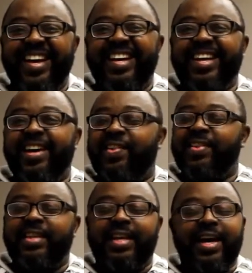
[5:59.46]
Now,
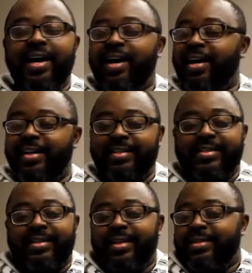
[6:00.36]
the ah is
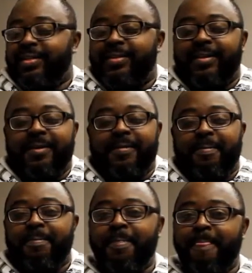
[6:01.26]
just
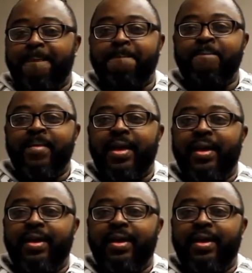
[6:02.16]
a